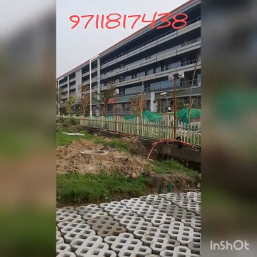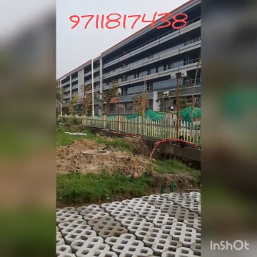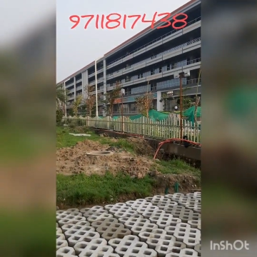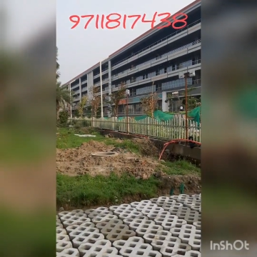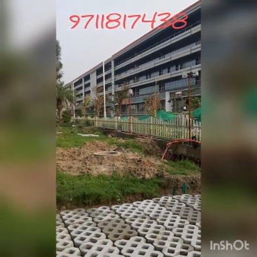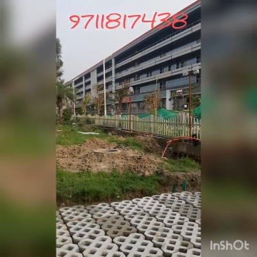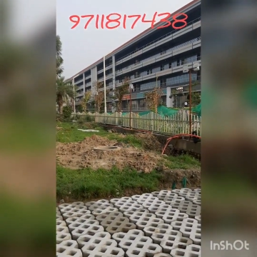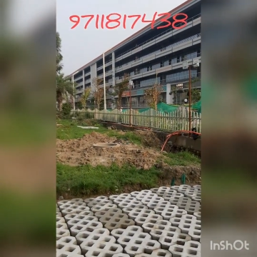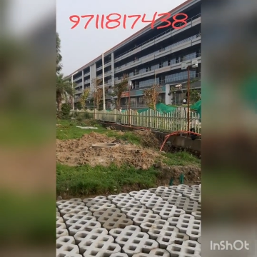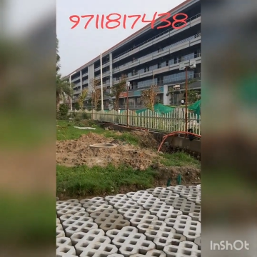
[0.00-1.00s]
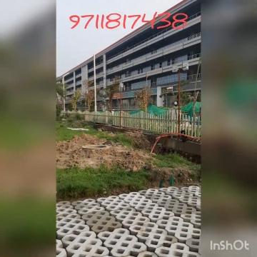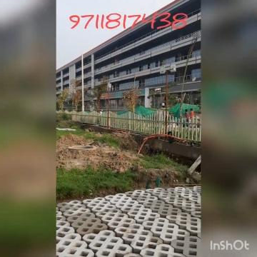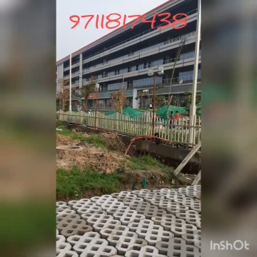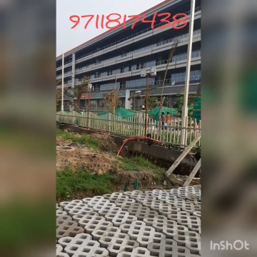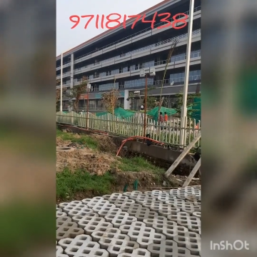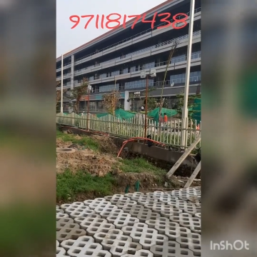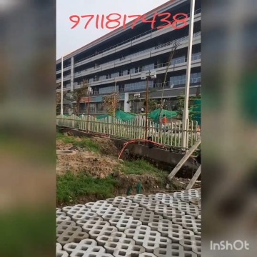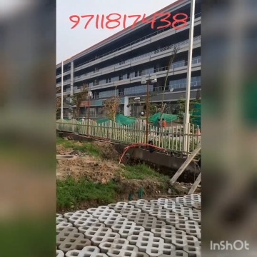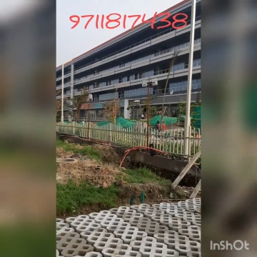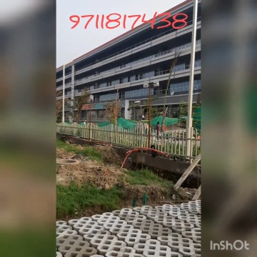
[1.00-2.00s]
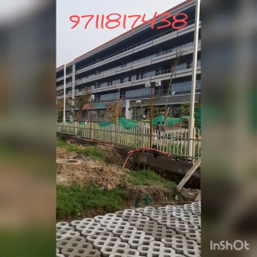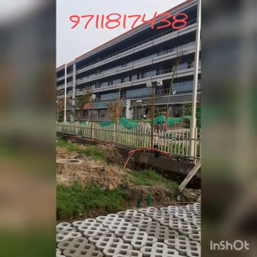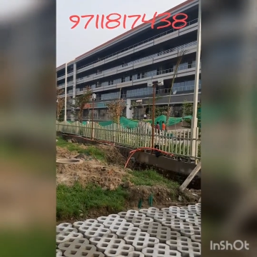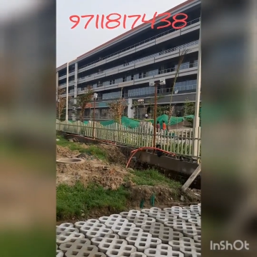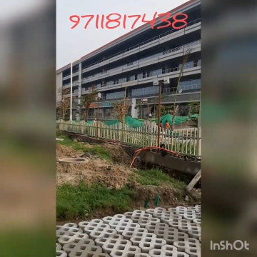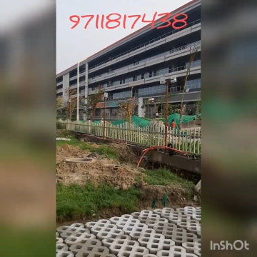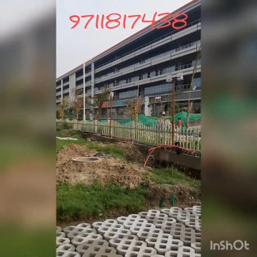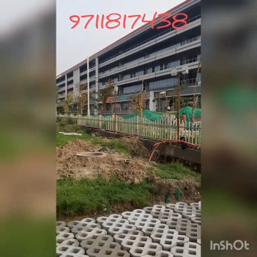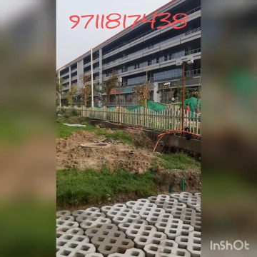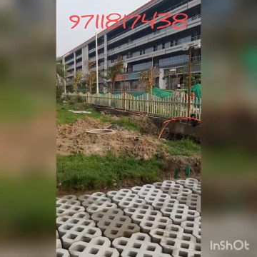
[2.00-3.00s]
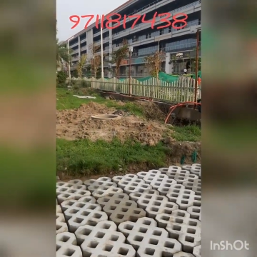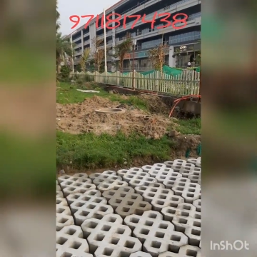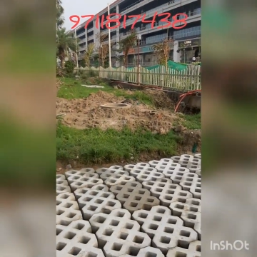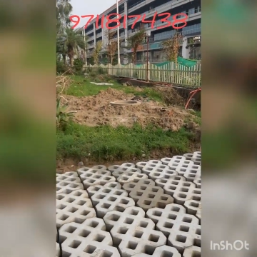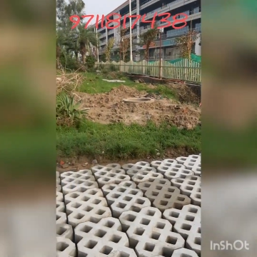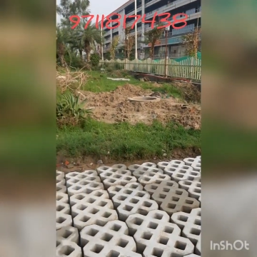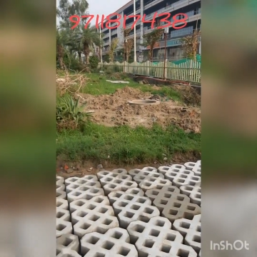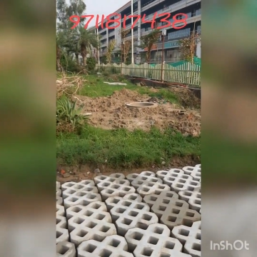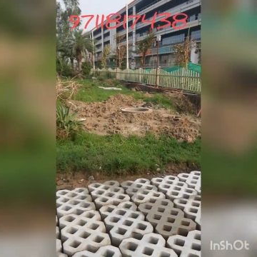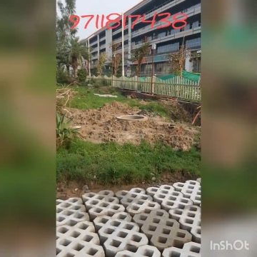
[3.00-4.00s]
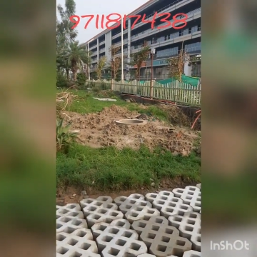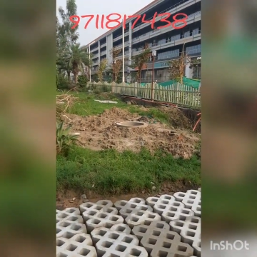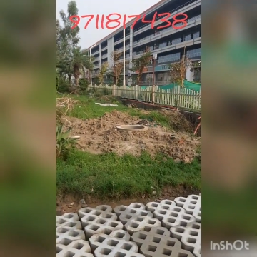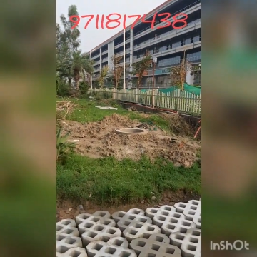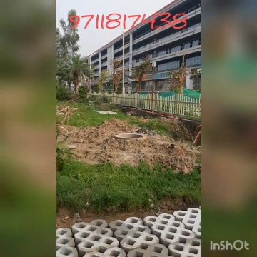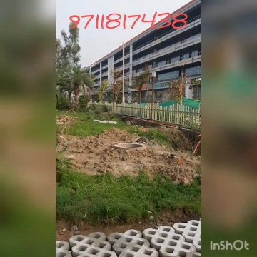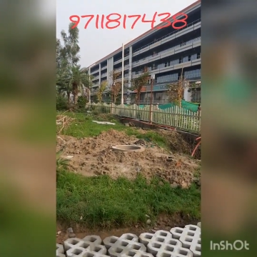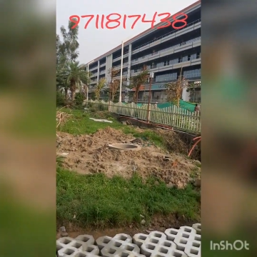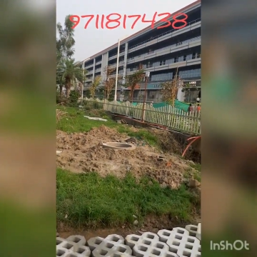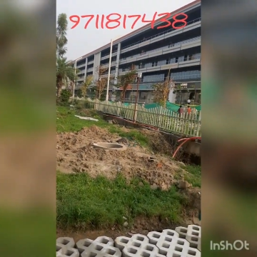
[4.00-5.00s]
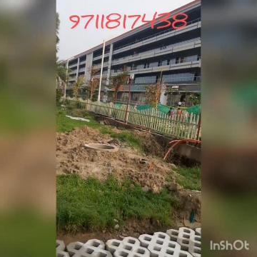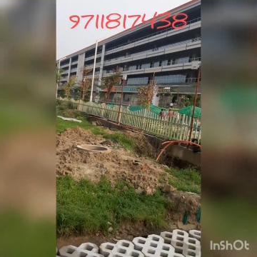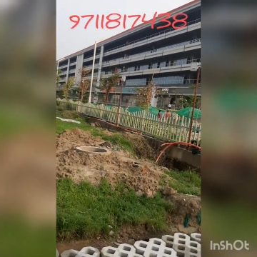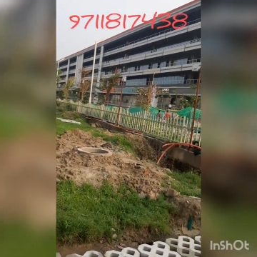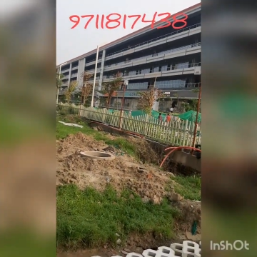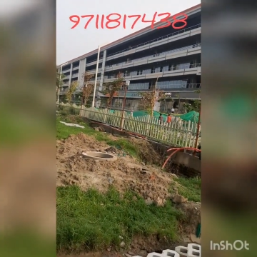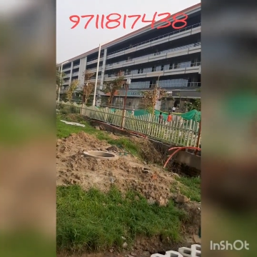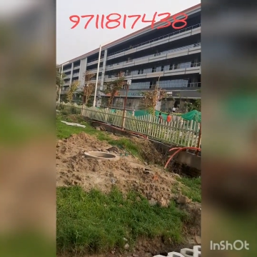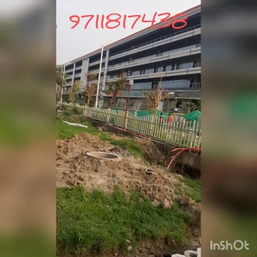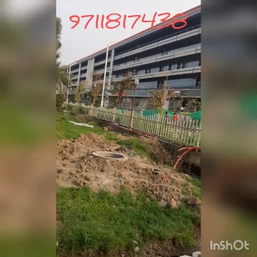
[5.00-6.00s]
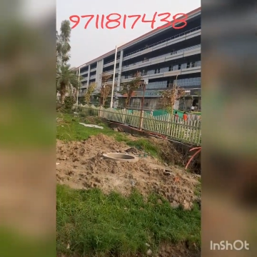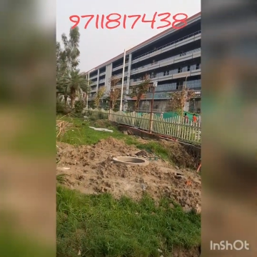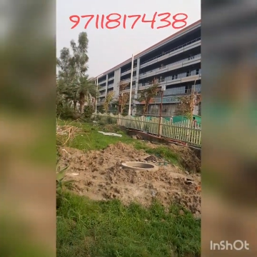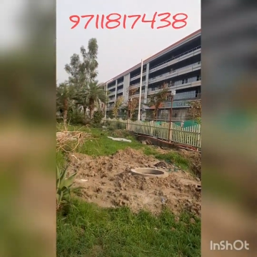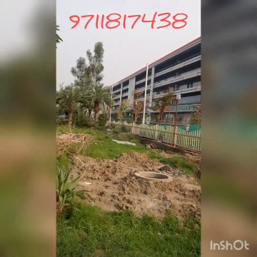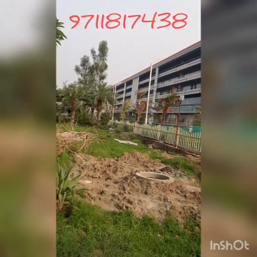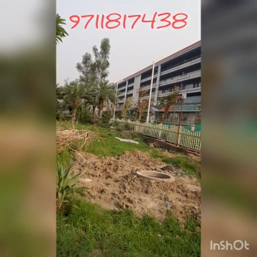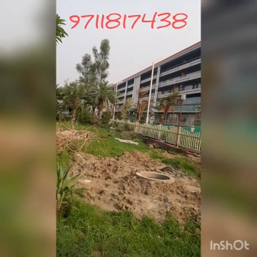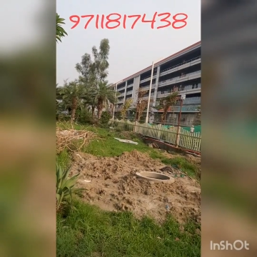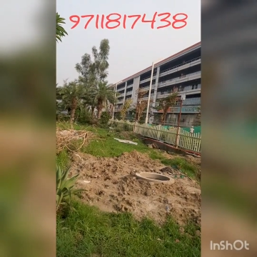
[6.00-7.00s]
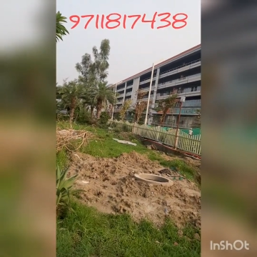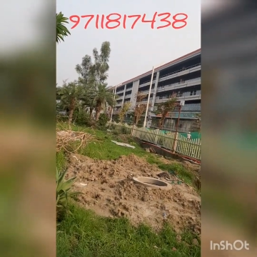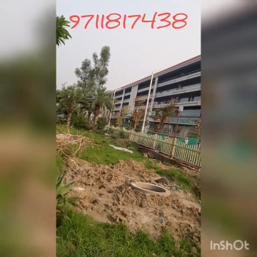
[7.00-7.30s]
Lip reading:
No face is visible, so there are no lips to read.